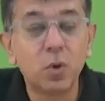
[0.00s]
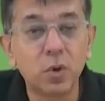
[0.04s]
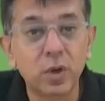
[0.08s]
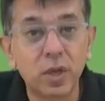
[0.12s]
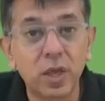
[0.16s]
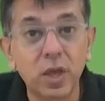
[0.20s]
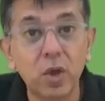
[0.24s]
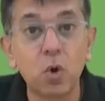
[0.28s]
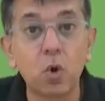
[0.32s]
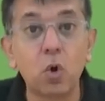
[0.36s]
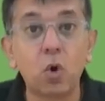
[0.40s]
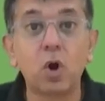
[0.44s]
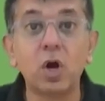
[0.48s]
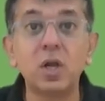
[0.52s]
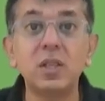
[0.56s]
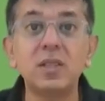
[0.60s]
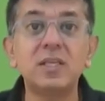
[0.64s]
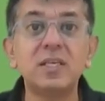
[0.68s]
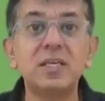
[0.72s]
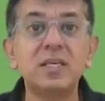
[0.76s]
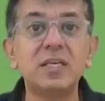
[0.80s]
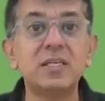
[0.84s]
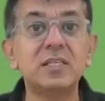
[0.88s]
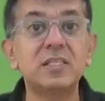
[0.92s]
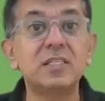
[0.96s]
Okay, all
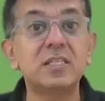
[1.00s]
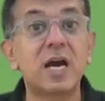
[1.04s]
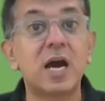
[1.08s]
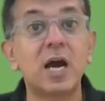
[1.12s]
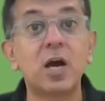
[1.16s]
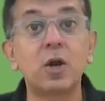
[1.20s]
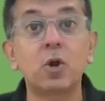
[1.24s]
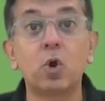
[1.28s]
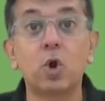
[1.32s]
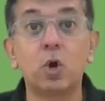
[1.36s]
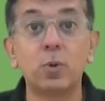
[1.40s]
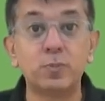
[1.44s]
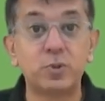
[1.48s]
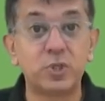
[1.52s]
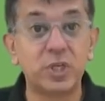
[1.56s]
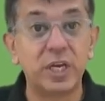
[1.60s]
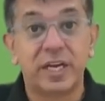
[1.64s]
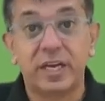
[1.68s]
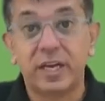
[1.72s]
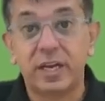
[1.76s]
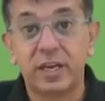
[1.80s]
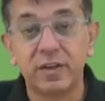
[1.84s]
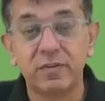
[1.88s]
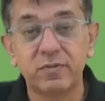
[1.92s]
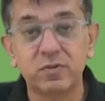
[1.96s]
these are
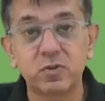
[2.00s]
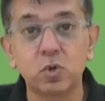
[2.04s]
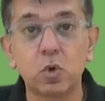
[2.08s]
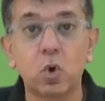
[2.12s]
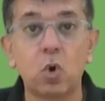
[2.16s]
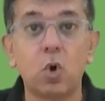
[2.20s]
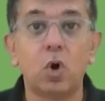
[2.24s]
objectives.